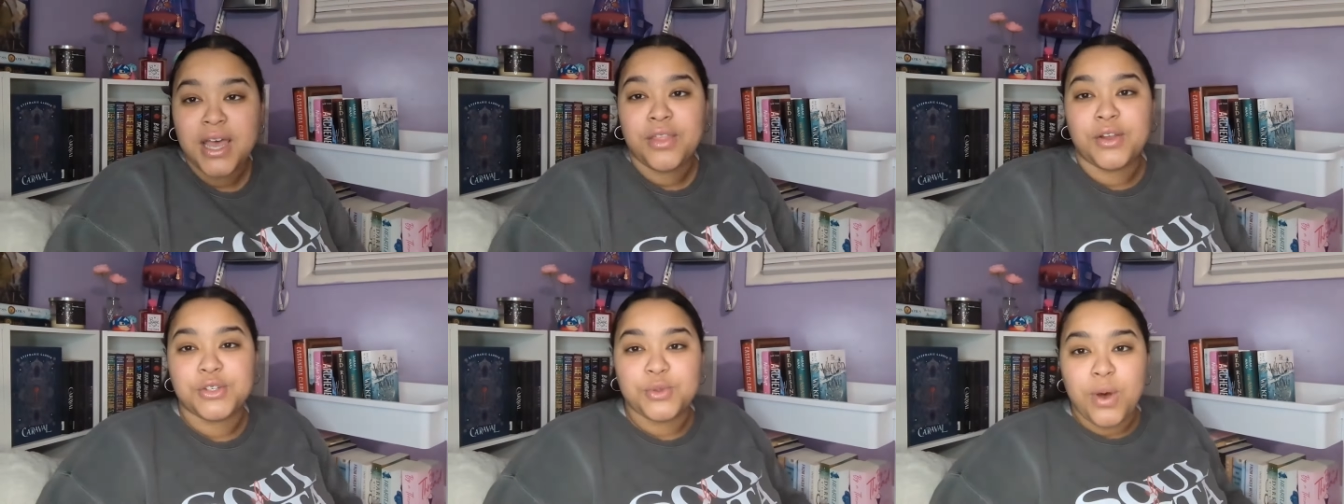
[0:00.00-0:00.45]

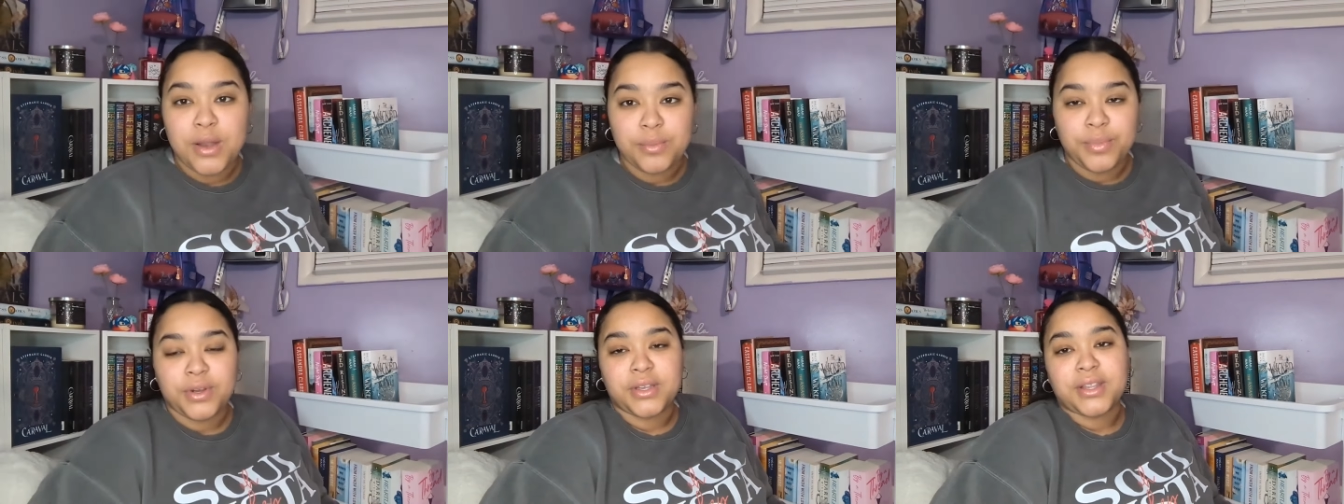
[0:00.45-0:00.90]
There's
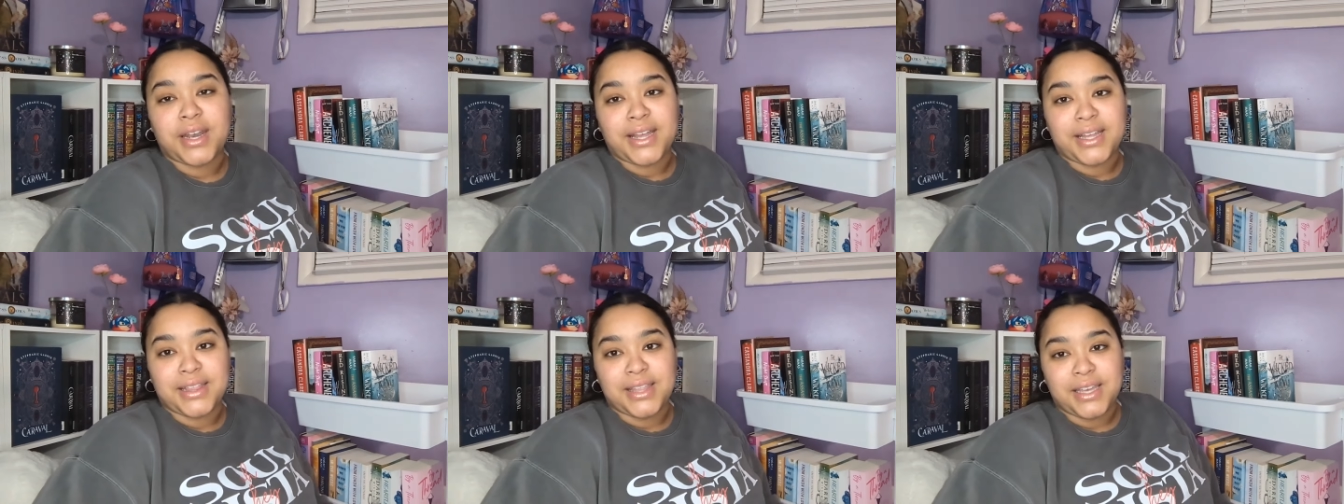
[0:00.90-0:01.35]
one book that I
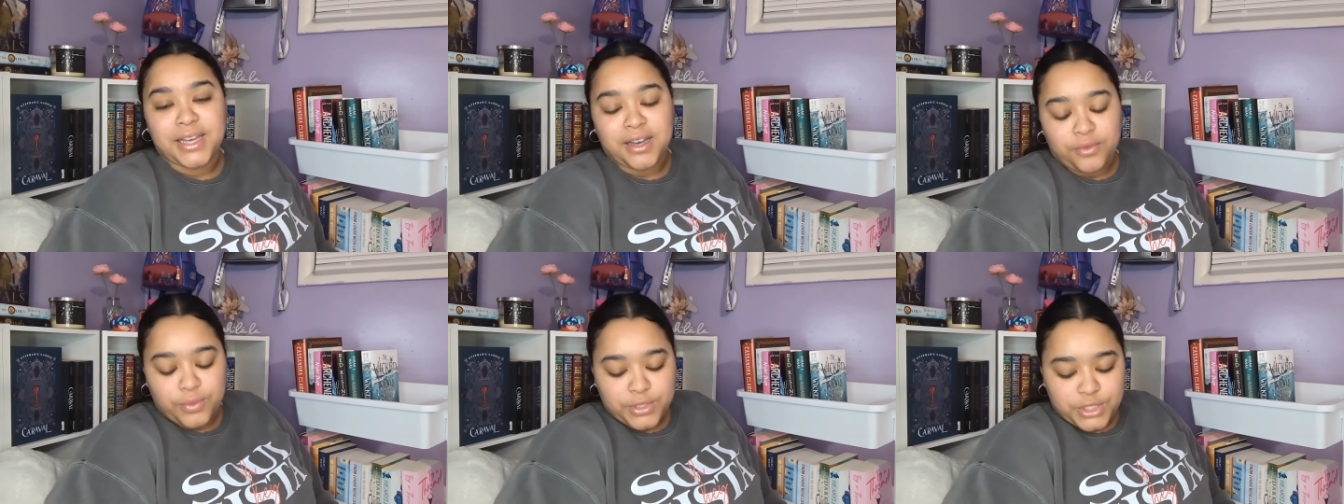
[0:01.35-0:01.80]
can think
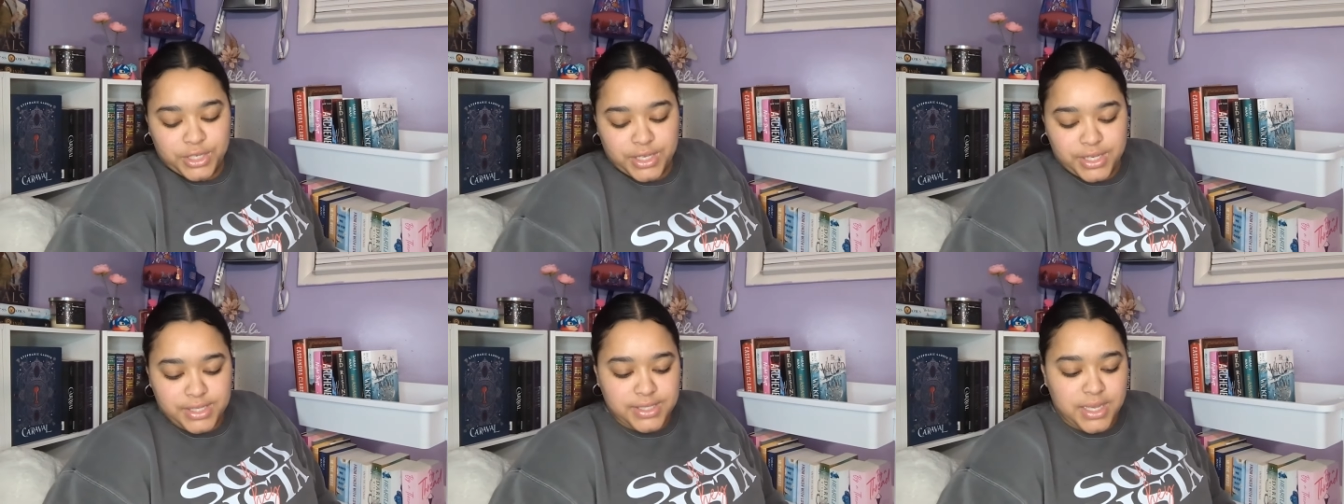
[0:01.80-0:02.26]
of, which
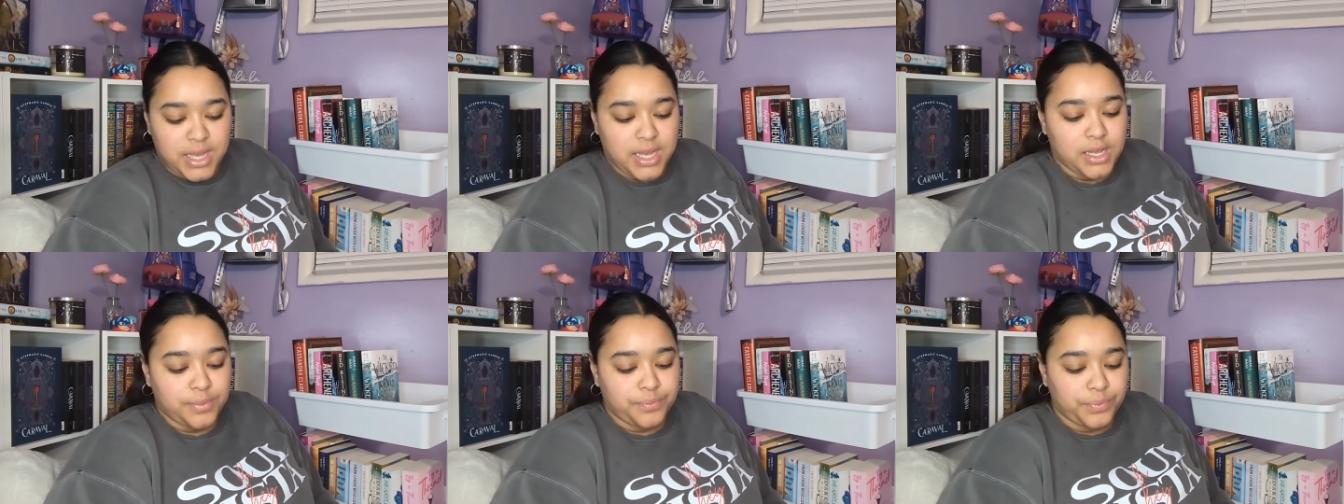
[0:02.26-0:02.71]
is
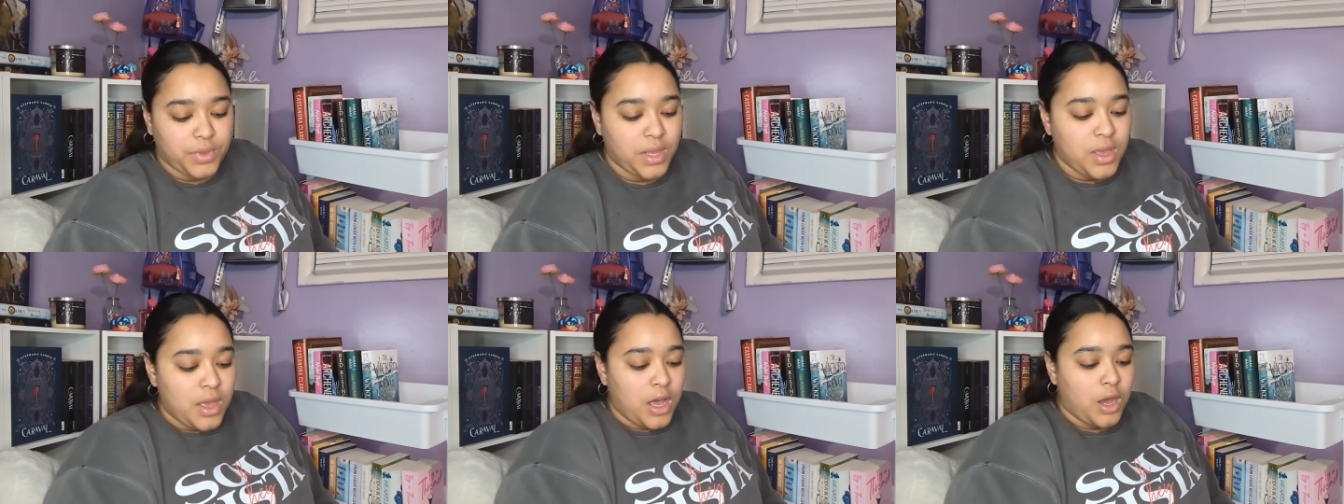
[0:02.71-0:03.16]
um,
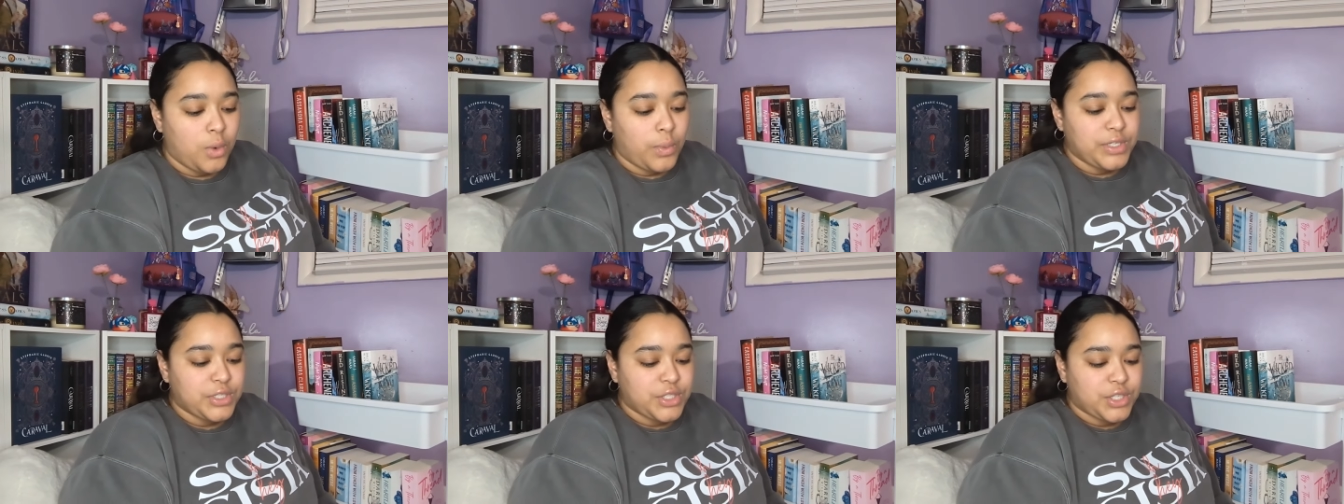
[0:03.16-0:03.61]
A
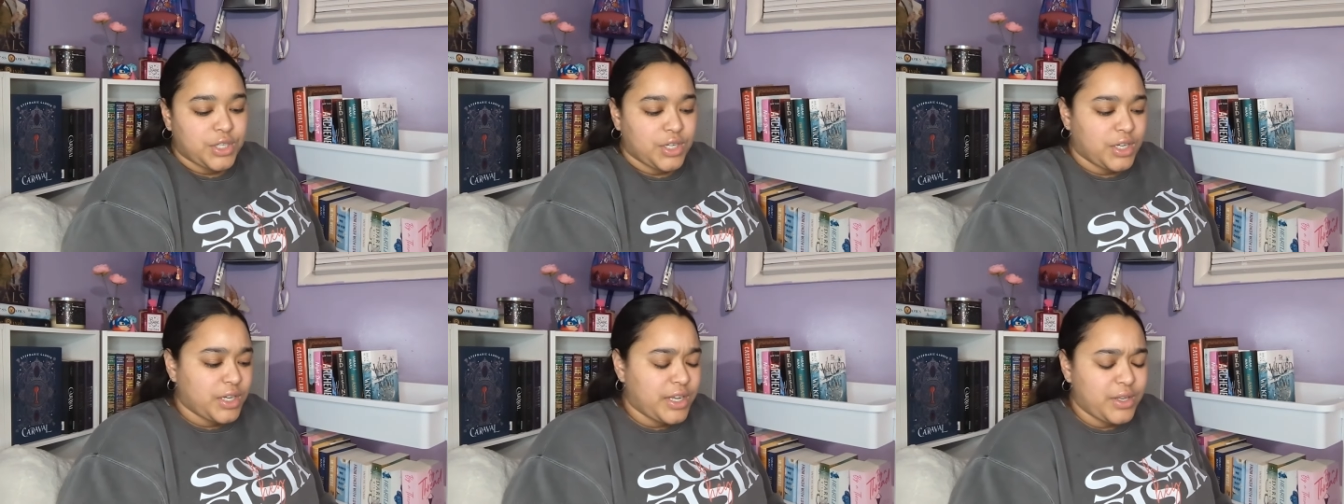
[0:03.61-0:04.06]

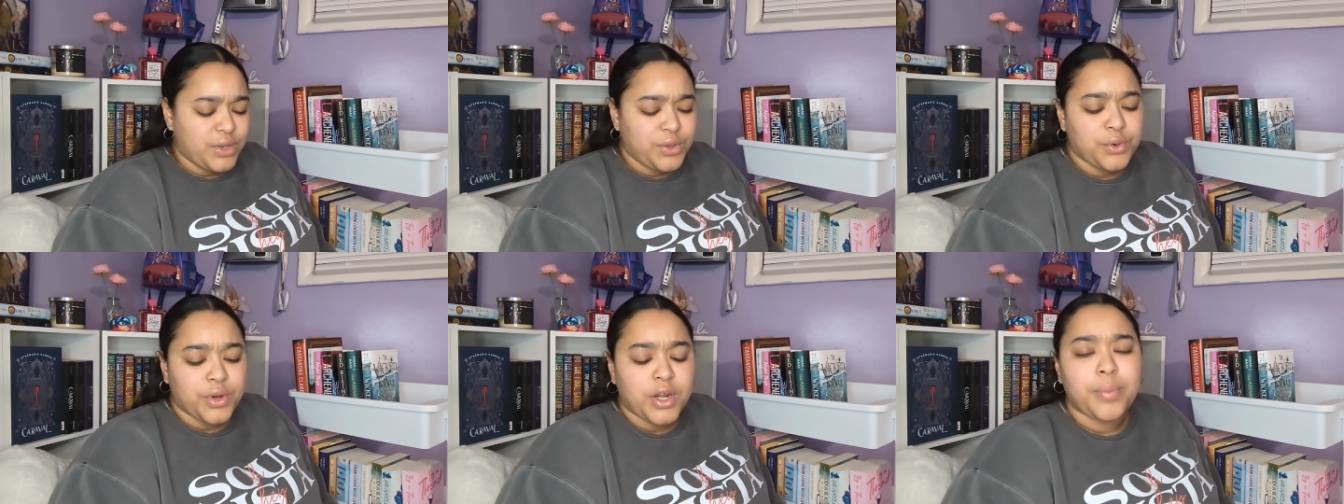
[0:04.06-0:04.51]
Winter in New
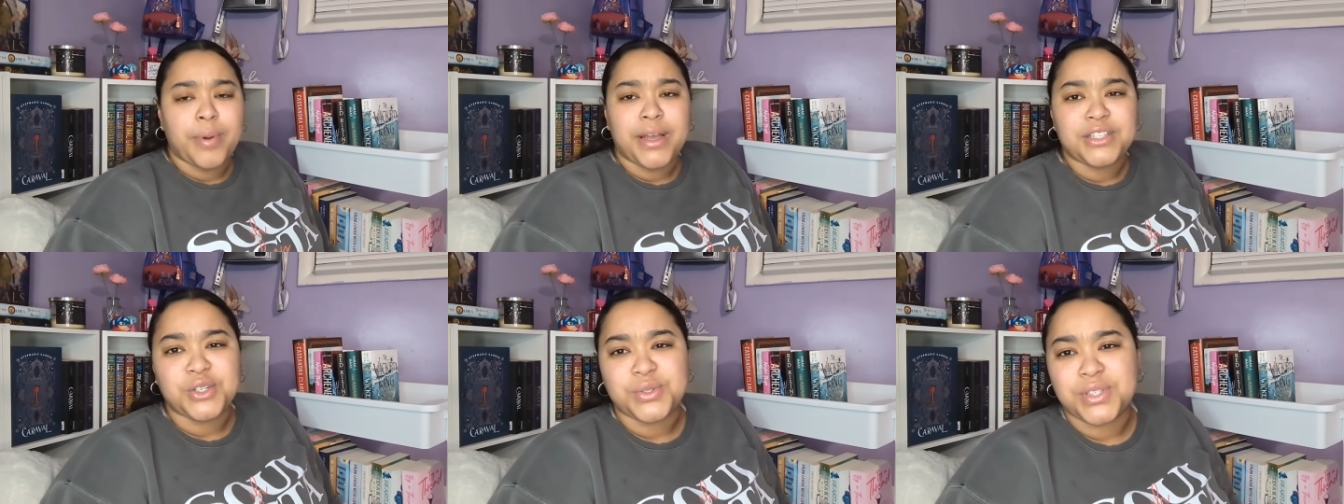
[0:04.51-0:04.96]
York
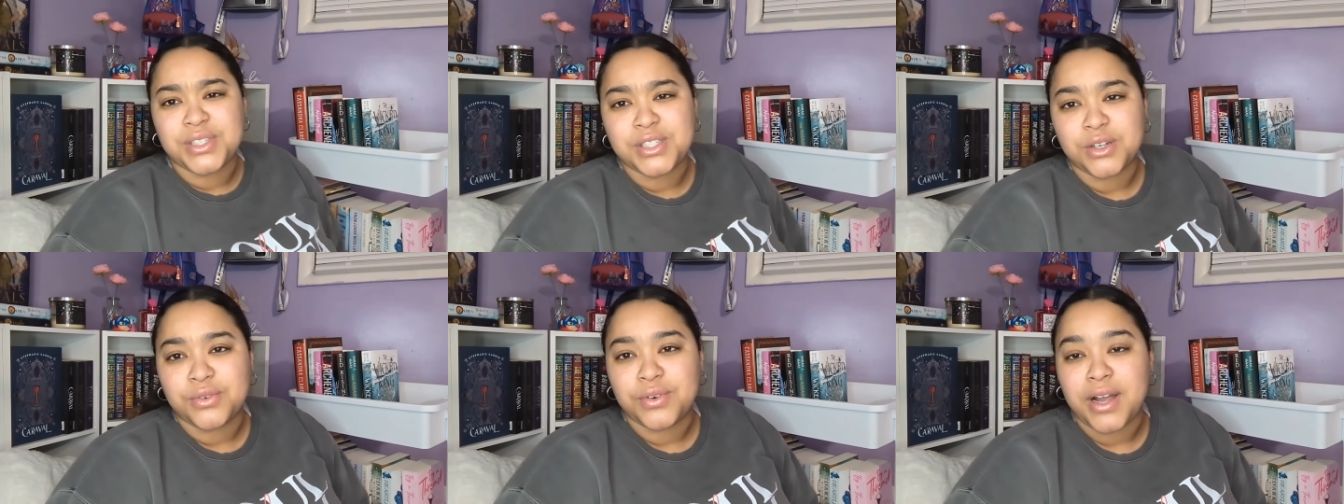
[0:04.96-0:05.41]
by Josie
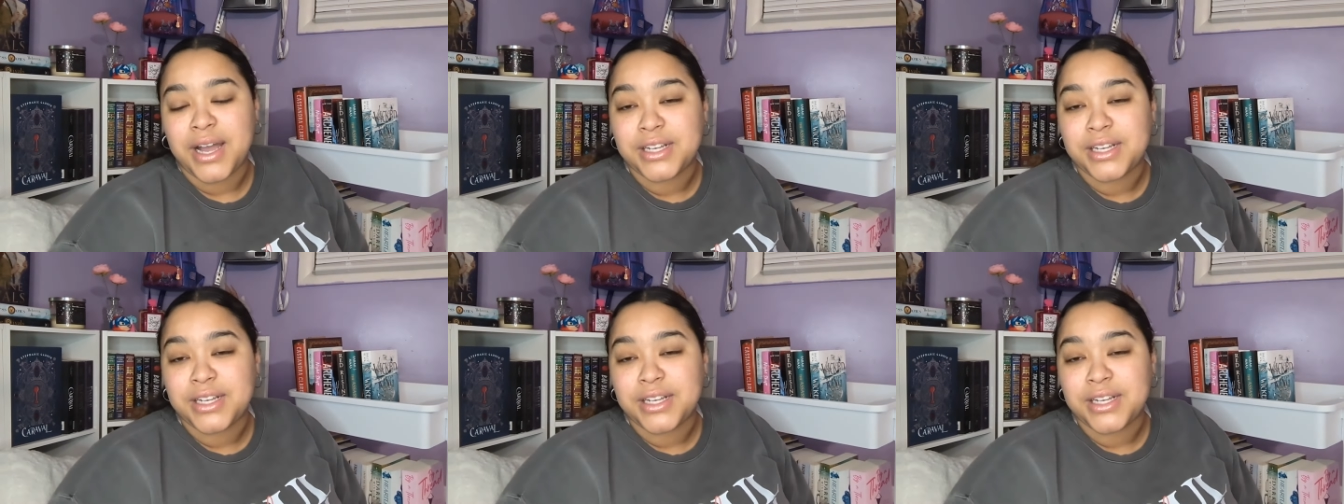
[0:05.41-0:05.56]
Silver.